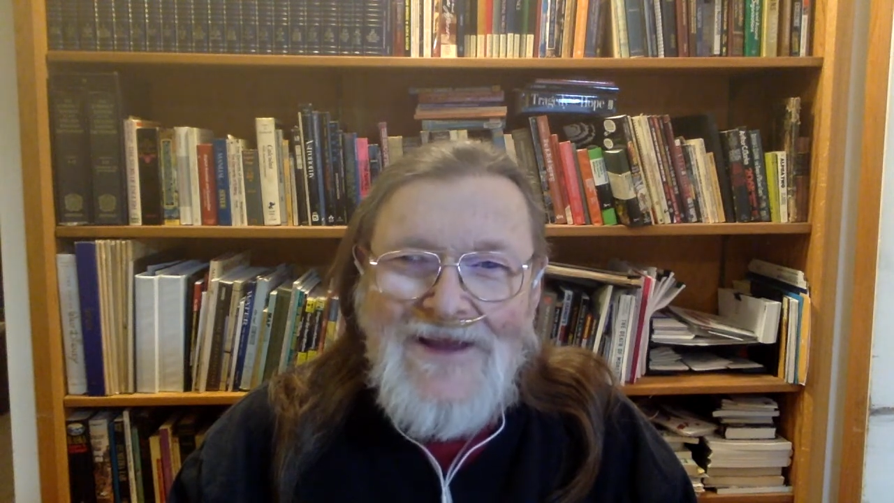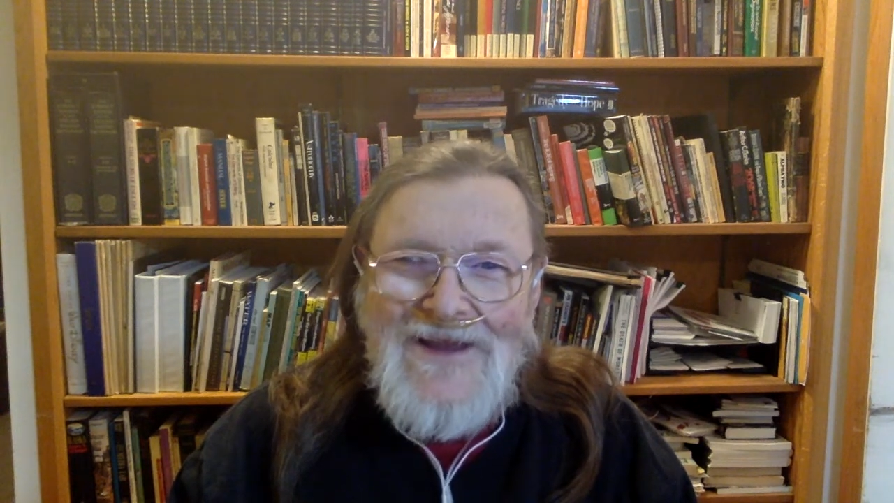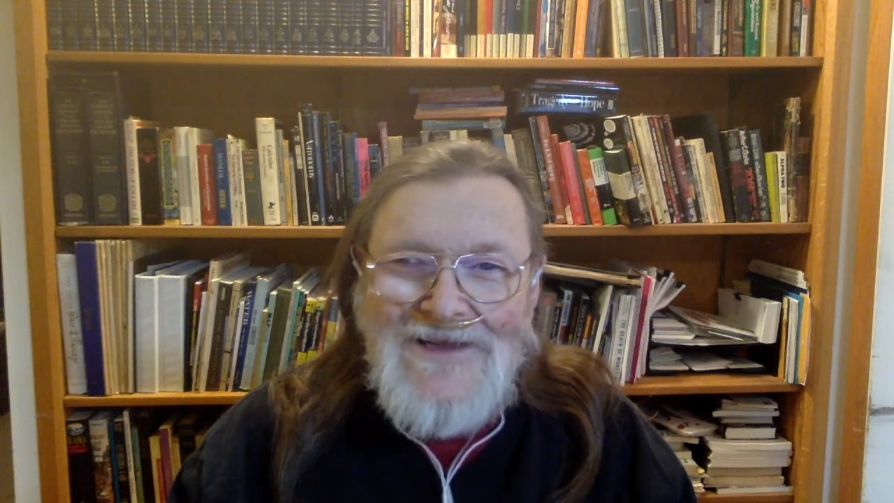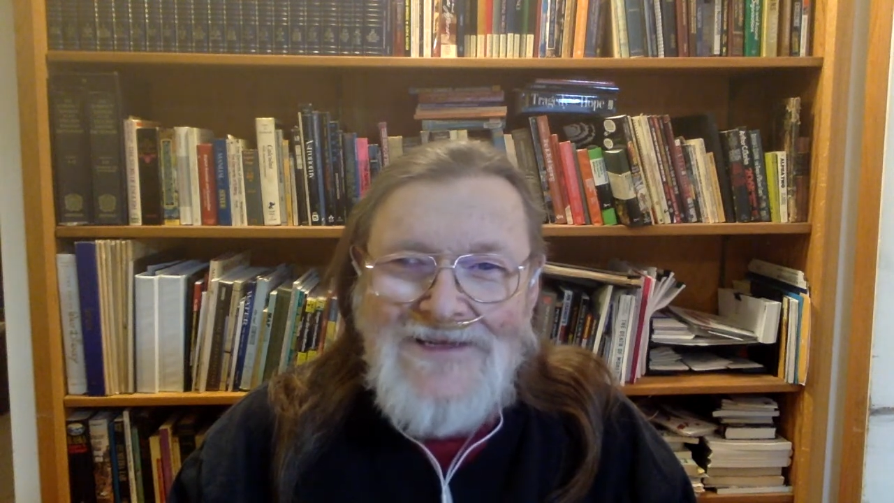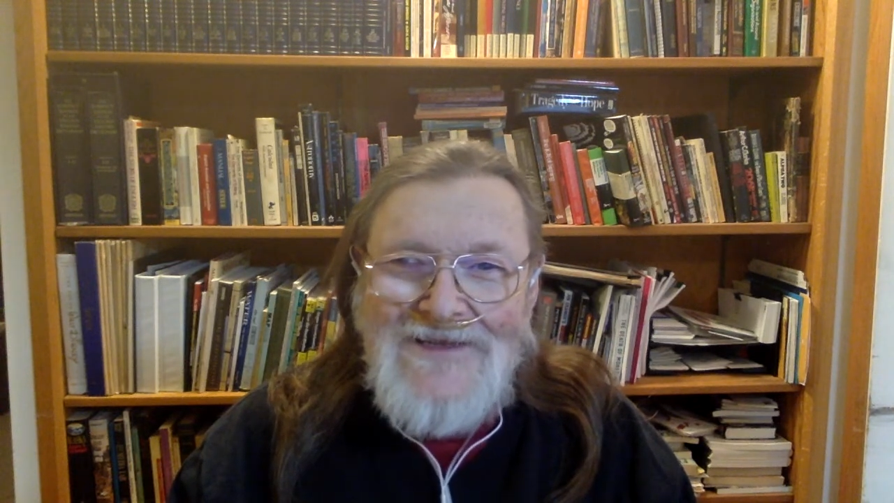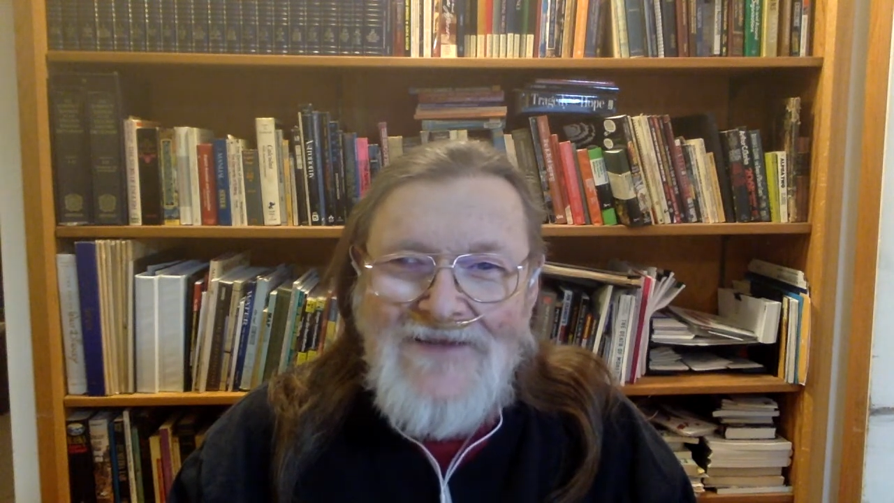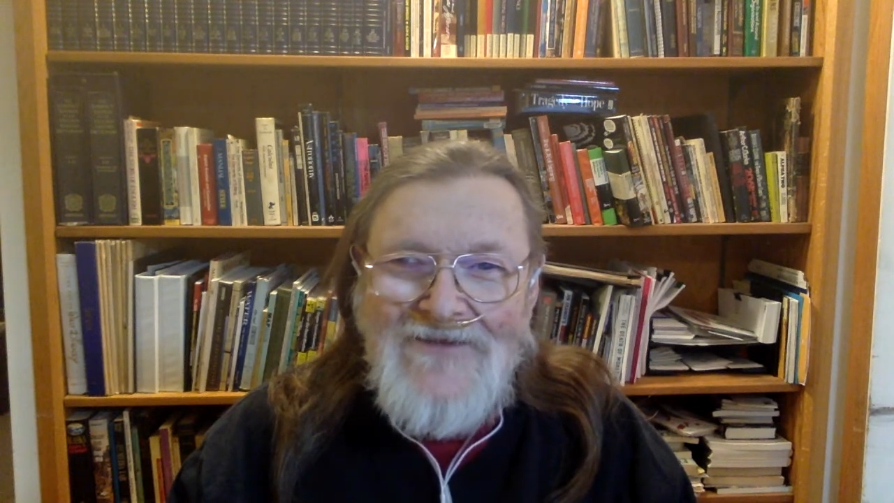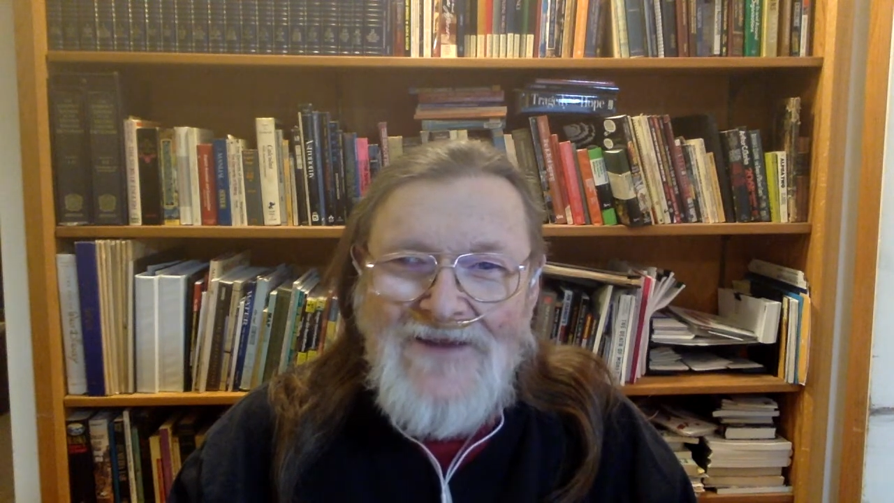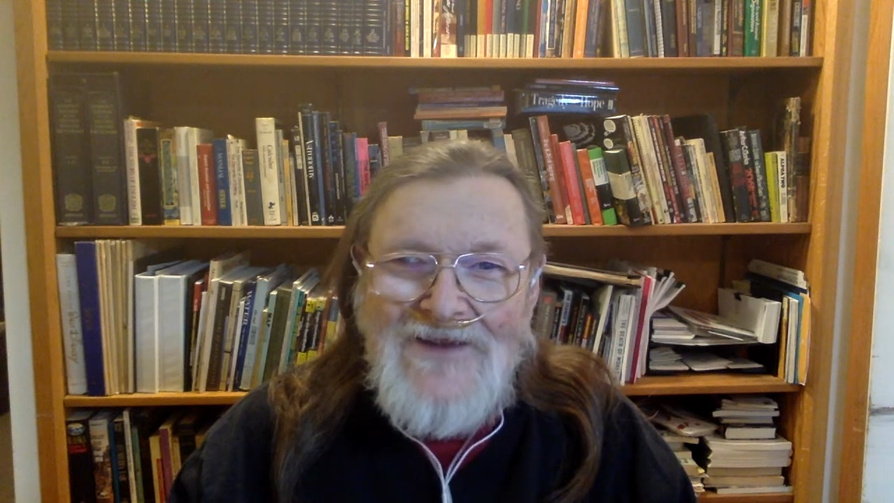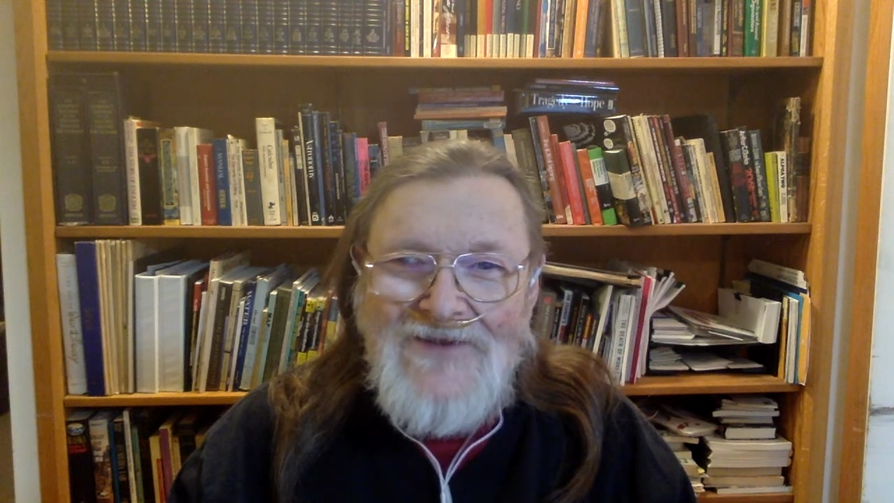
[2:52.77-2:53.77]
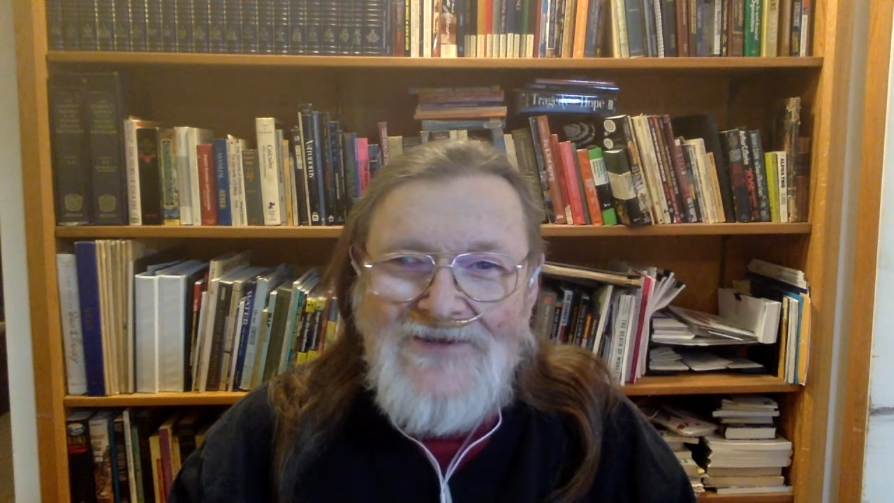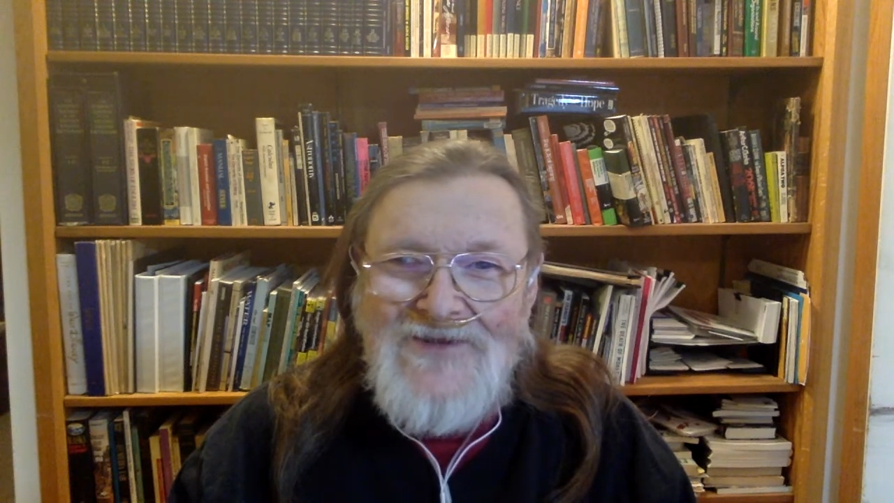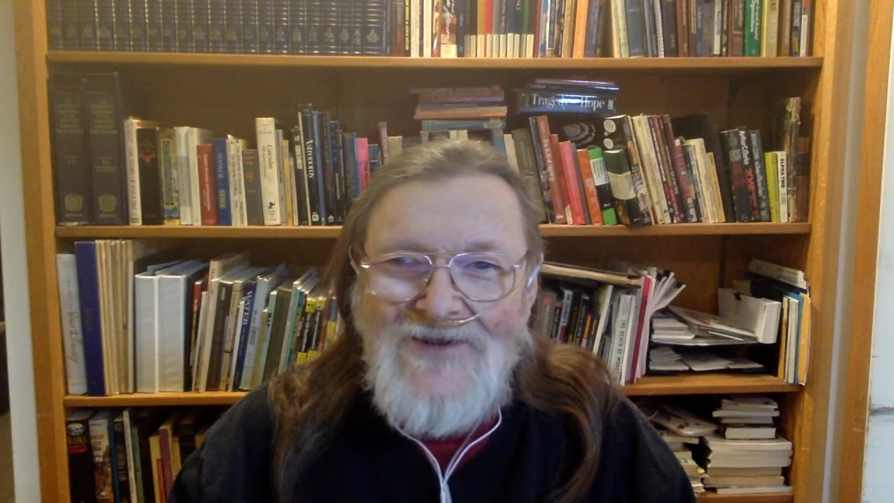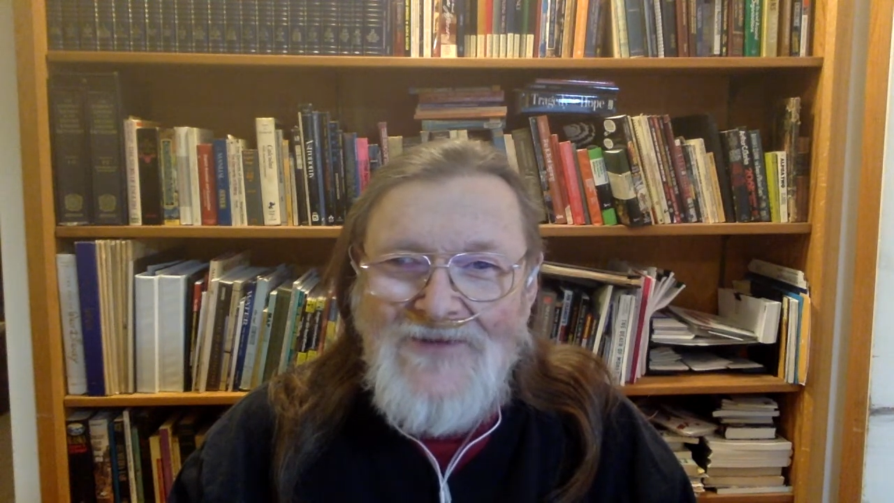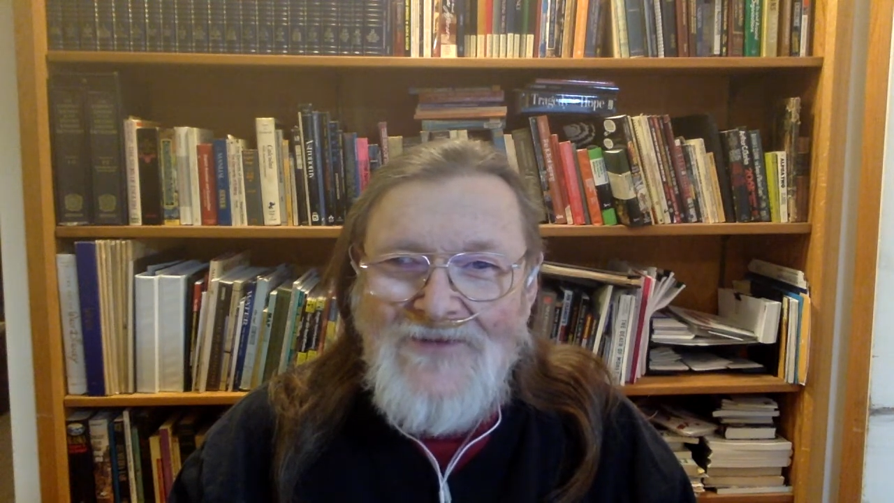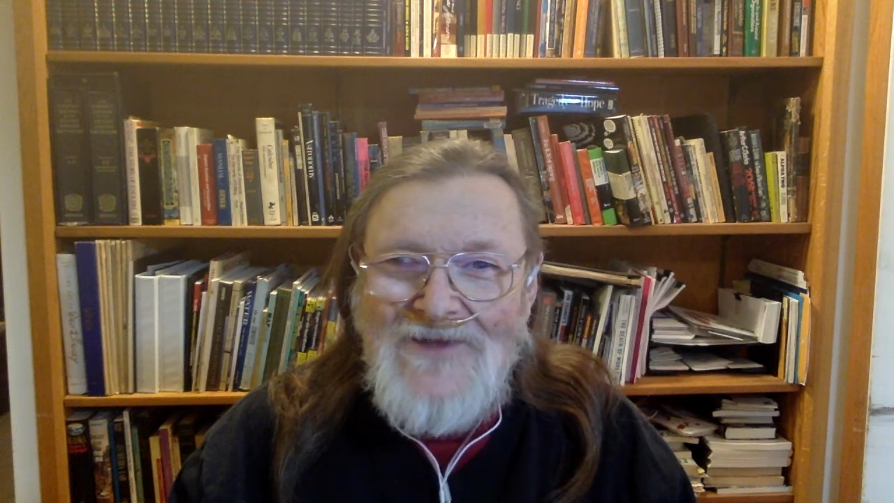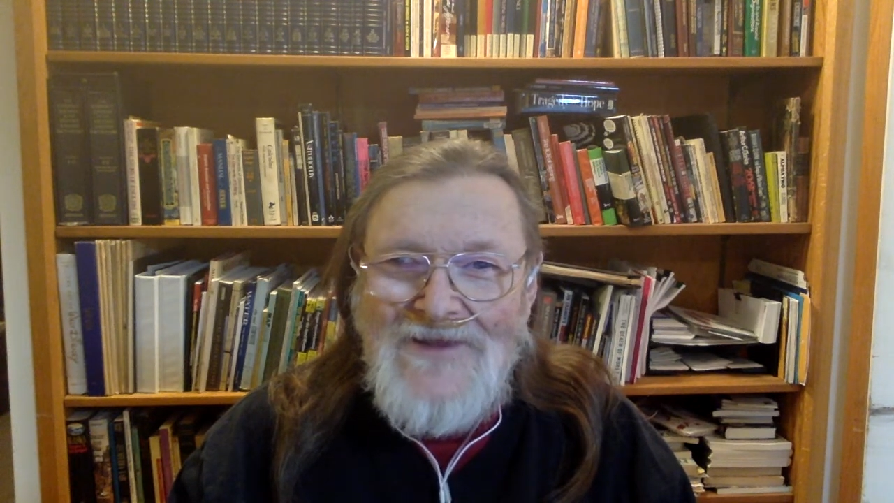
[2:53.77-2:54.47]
the kind of stuff I used to do